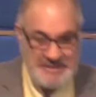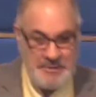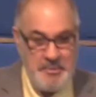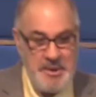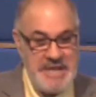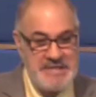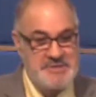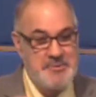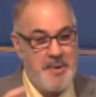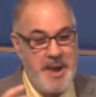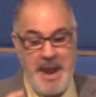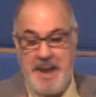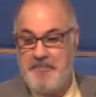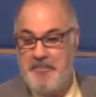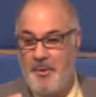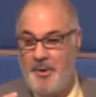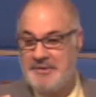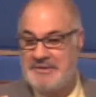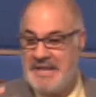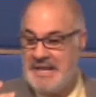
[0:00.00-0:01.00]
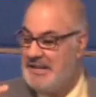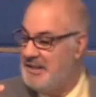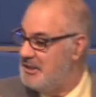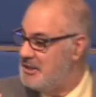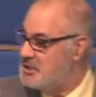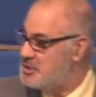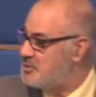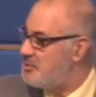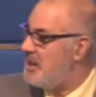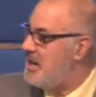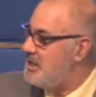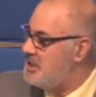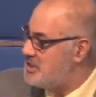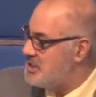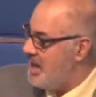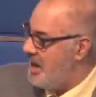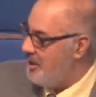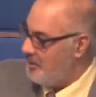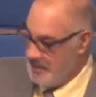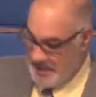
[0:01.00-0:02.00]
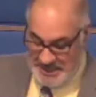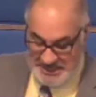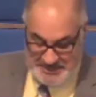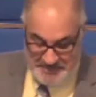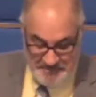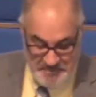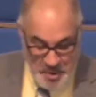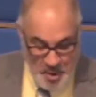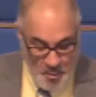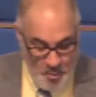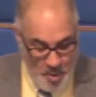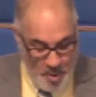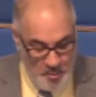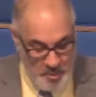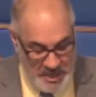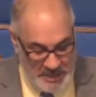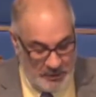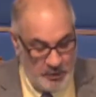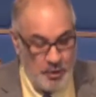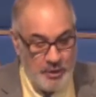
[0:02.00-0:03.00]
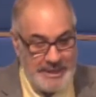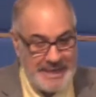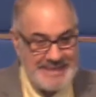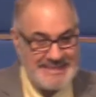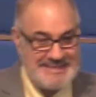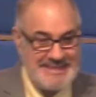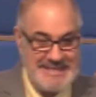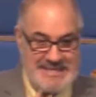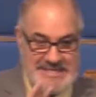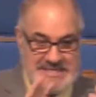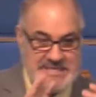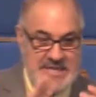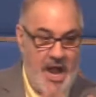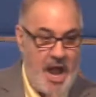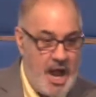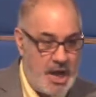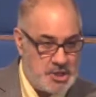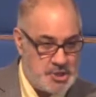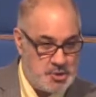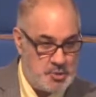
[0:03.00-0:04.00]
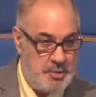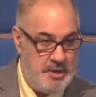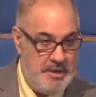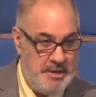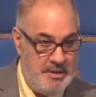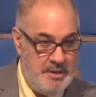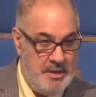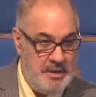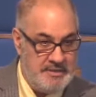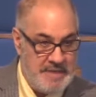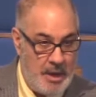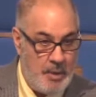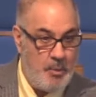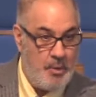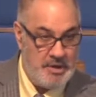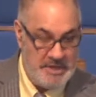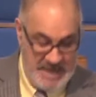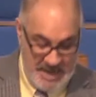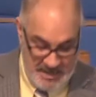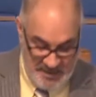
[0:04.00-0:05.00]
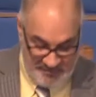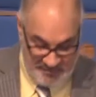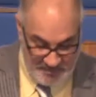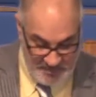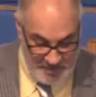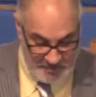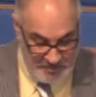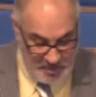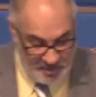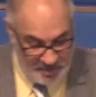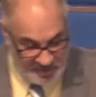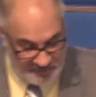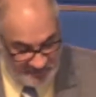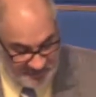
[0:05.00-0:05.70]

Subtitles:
the reason why I brought that illustration out is, when we look at the doctrine that we're getting from the book of